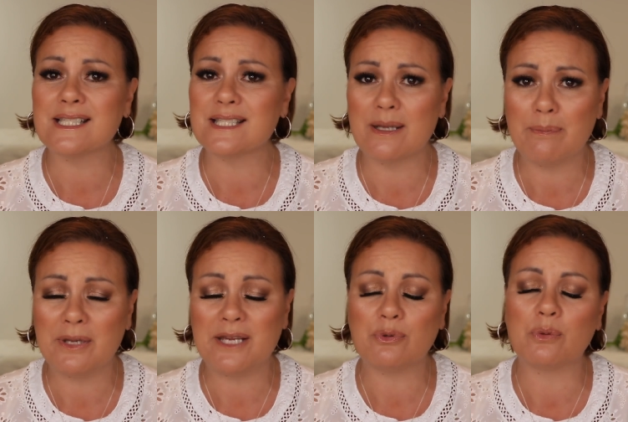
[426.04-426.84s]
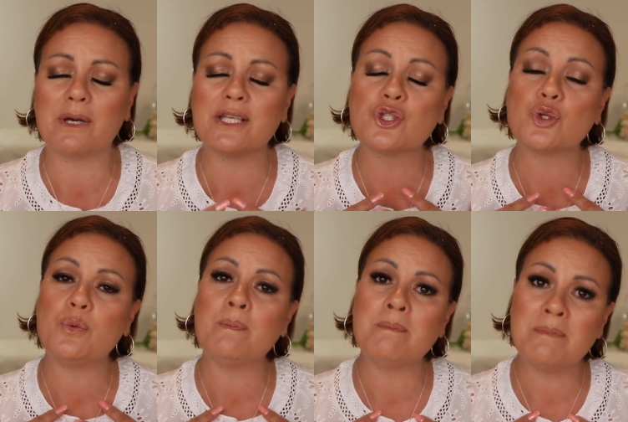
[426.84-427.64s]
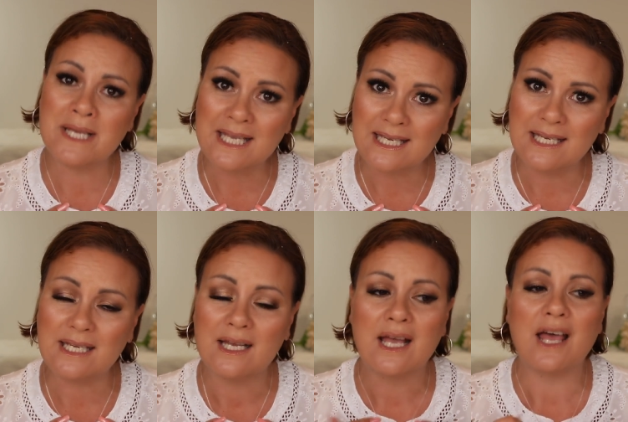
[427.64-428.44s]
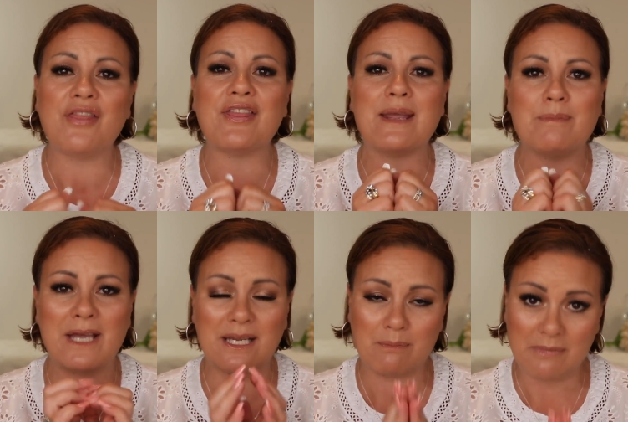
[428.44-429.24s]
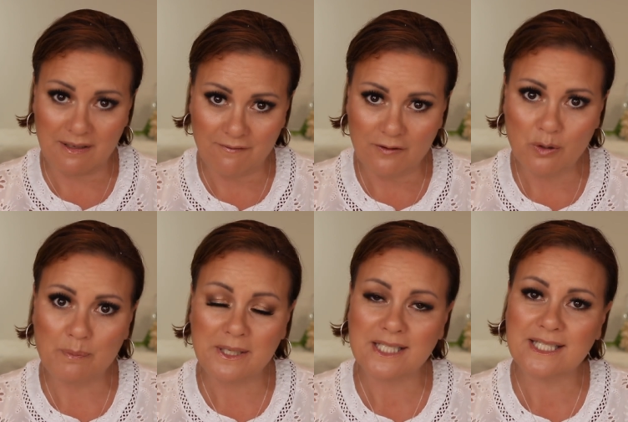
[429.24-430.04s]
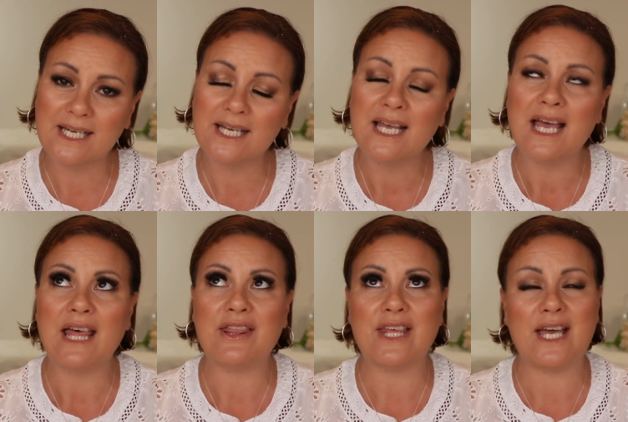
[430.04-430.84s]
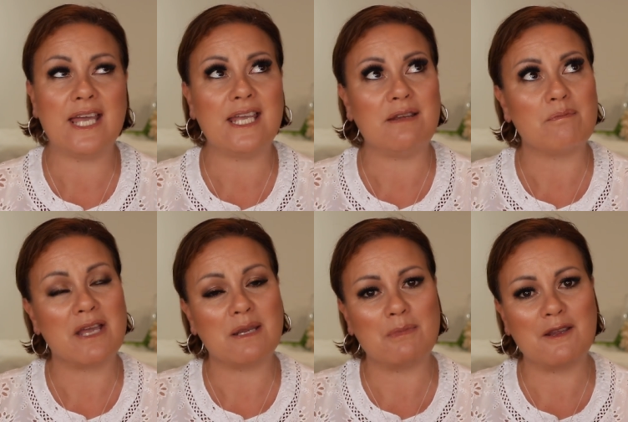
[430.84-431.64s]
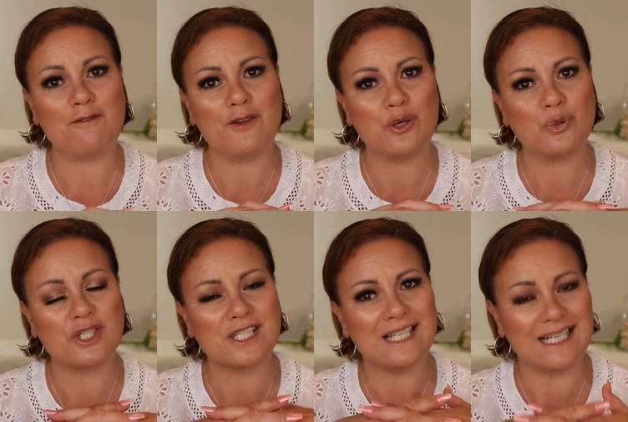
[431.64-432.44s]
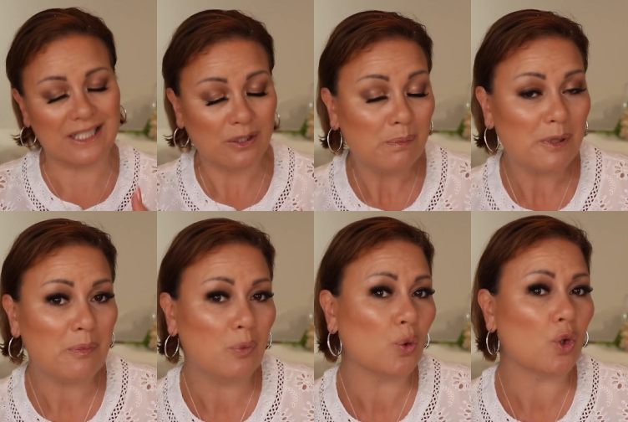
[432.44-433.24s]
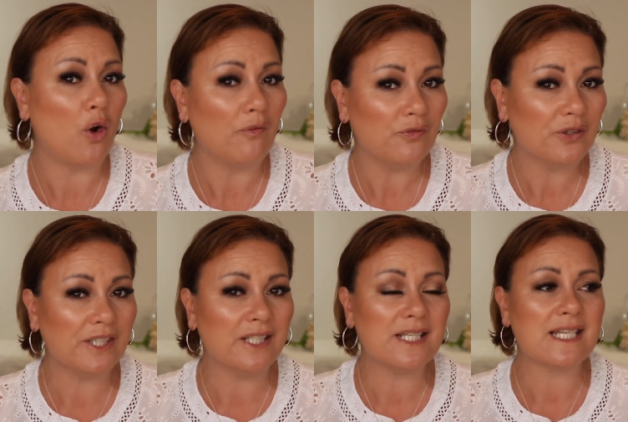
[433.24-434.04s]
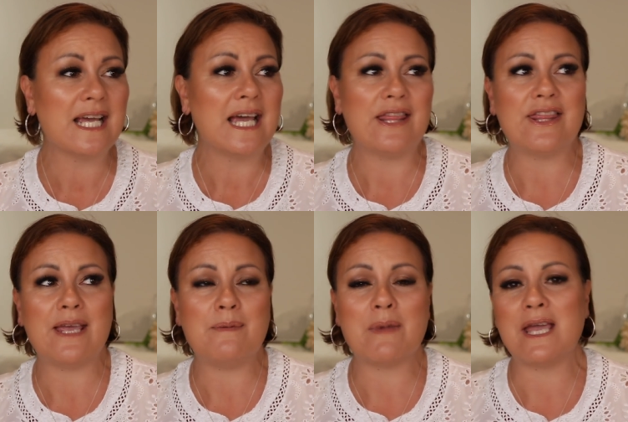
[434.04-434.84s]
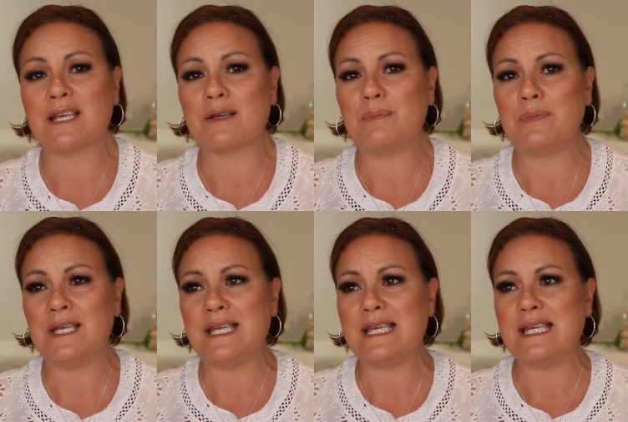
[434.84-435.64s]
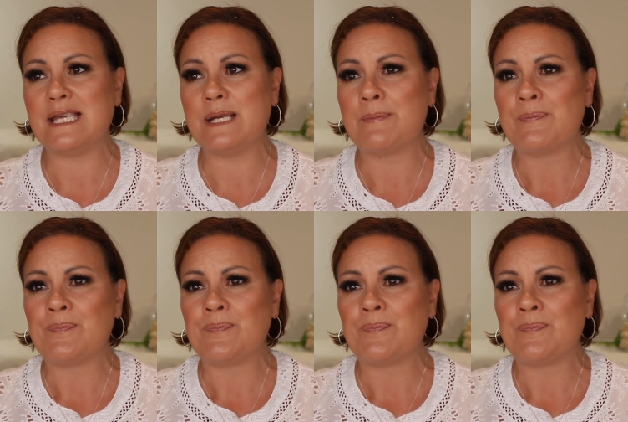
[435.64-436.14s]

to some people, but to me, they make me feel better. They make me feel just a little bit more confident. They make me,